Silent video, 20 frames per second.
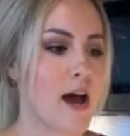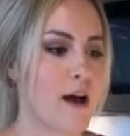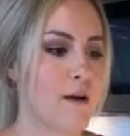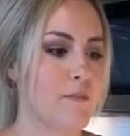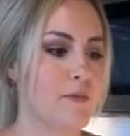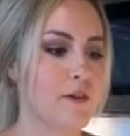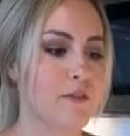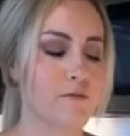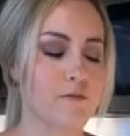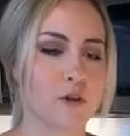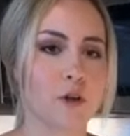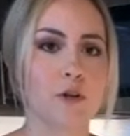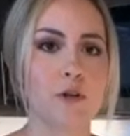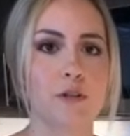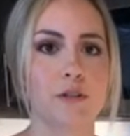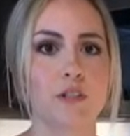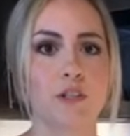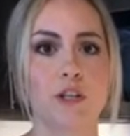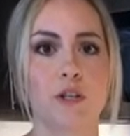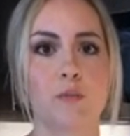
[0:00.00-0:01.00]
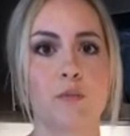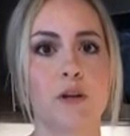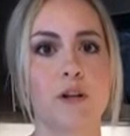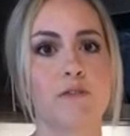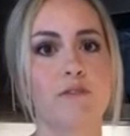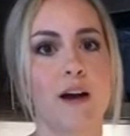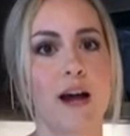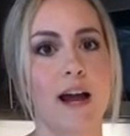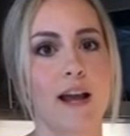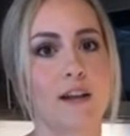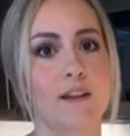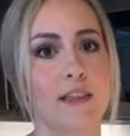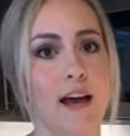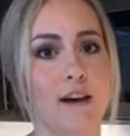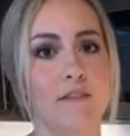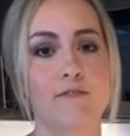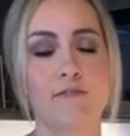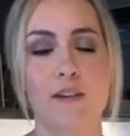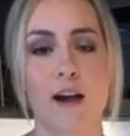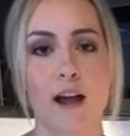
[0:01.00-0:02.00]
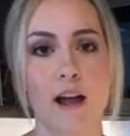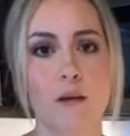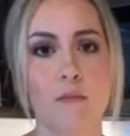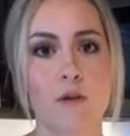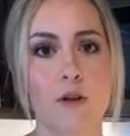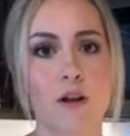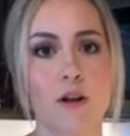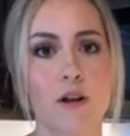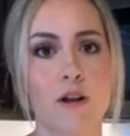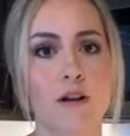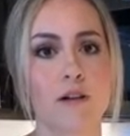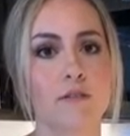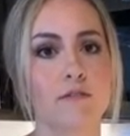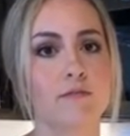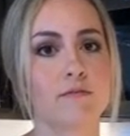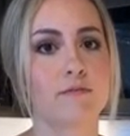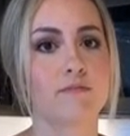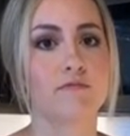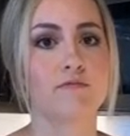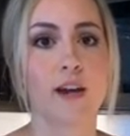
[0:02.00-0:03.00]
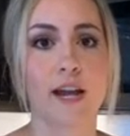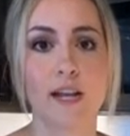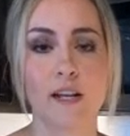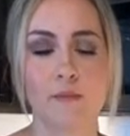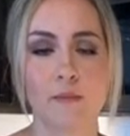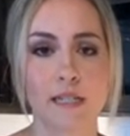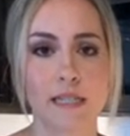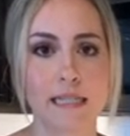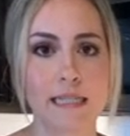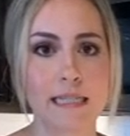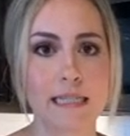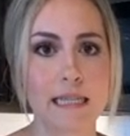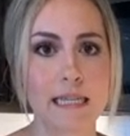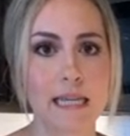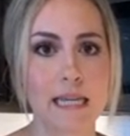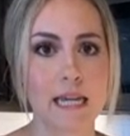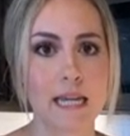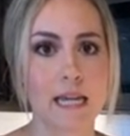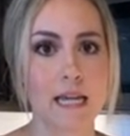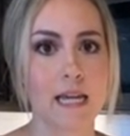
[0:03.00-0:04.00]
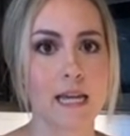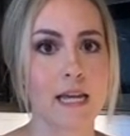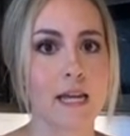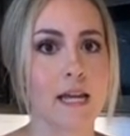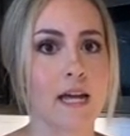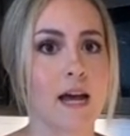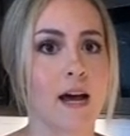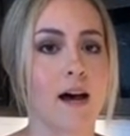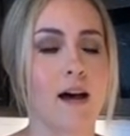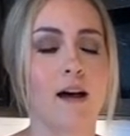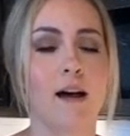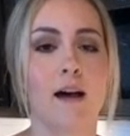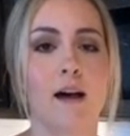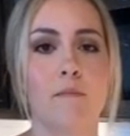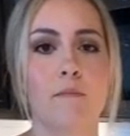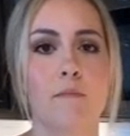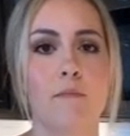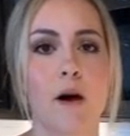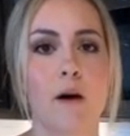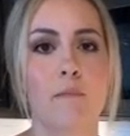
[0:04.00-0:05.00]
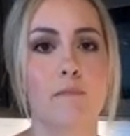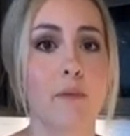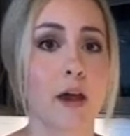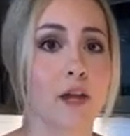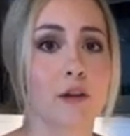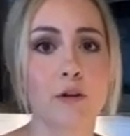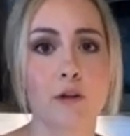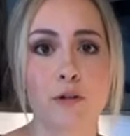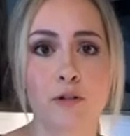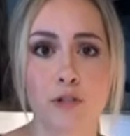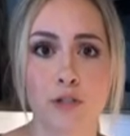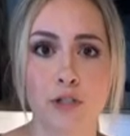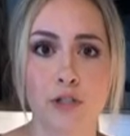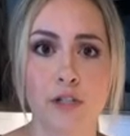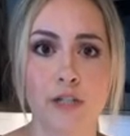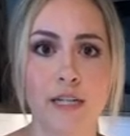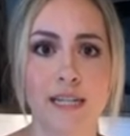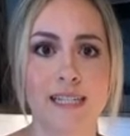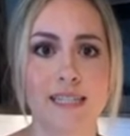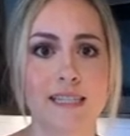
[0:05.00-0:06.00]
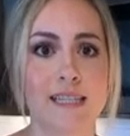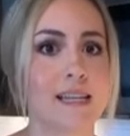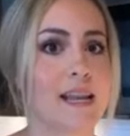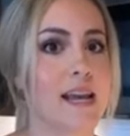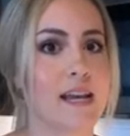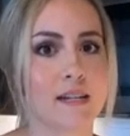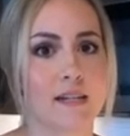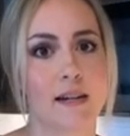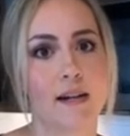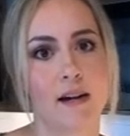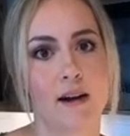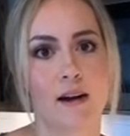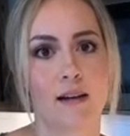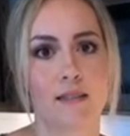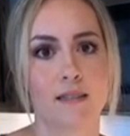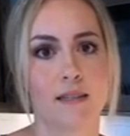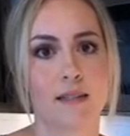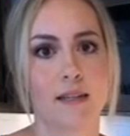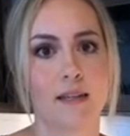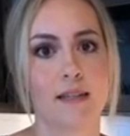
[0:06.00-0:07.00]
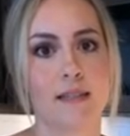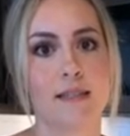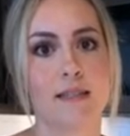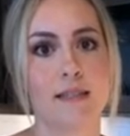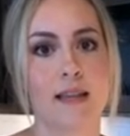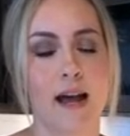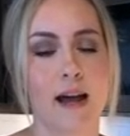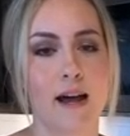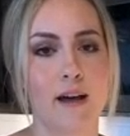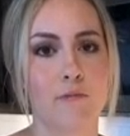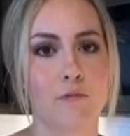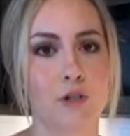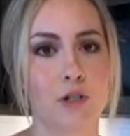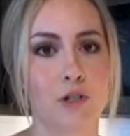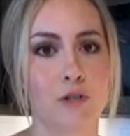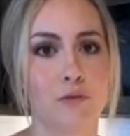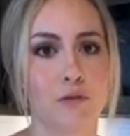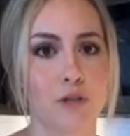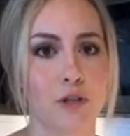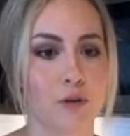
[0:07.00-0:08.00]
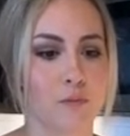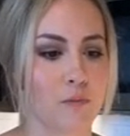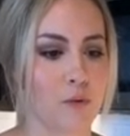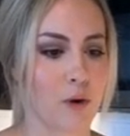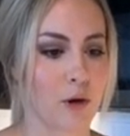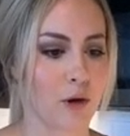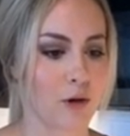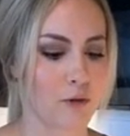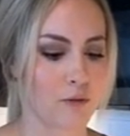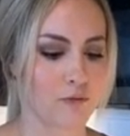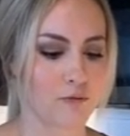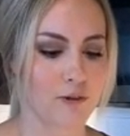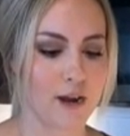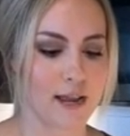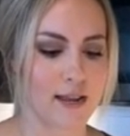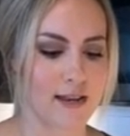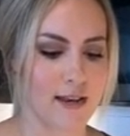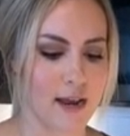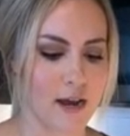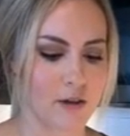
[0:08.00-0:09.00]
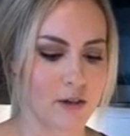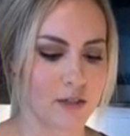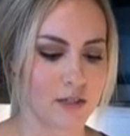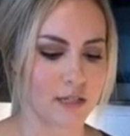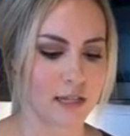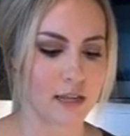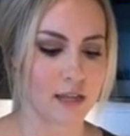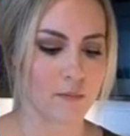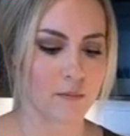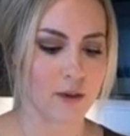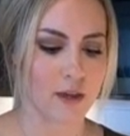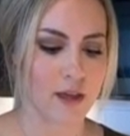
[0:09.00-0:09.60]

the fruit is going to provide that fiber, vitamin C, micronutrients, and antioxidants, which is really important right now to keep